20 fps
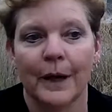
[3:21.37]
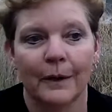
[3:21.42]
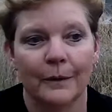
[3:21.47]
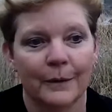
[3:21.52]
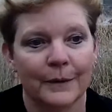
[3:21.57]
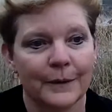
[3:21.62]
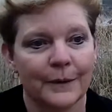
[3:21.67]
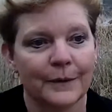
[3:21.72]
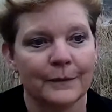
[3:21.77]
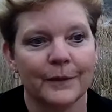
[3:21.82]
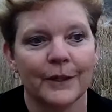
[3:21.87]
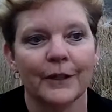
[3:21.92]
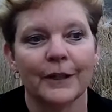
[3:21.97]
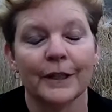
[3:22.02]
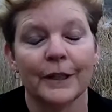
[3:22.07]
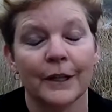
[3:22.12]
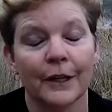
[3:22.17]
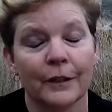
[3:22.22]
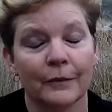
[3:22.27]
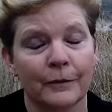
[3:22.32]
I was
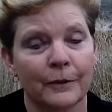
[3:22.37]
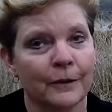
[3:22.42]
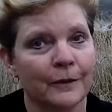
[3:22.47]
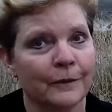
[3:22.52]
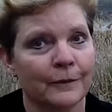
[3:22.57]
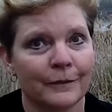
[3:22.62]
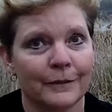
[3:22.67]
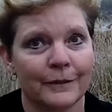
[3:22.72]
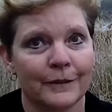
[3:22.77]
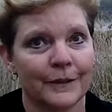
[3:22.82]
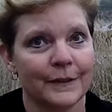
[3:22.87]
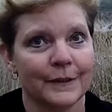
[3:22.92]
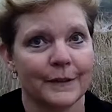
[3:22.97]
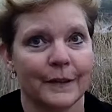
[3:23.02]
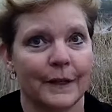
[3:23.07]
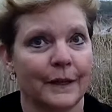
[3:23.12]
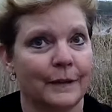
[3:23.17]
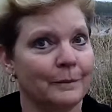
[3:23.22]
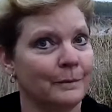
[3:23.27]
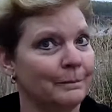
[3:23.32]
very careful to
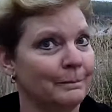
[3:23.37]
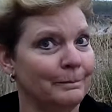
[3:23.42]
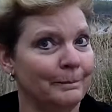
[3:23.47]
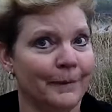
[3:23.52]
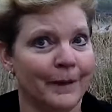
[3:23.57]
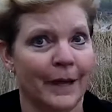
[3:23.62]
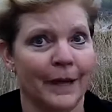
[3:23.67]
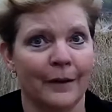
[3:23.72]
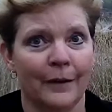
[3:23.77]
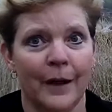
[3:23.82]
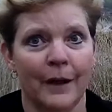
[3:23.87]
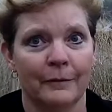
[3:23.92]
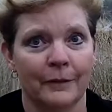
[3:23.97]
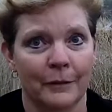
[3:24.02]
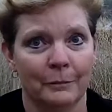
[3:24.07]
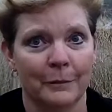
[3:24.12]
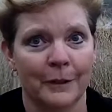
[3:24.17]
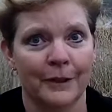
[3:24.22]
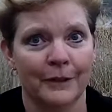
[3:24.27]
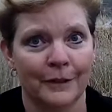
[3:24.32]
say, I don't have
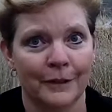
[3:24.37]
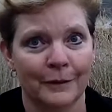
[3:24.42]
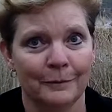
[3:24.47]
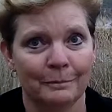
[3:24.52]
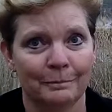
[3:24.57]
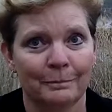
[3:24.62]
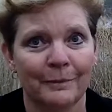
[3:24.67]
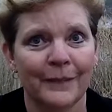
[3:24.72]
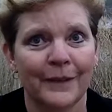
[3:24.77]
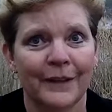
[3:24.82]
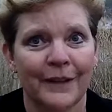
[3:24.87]
an opinion,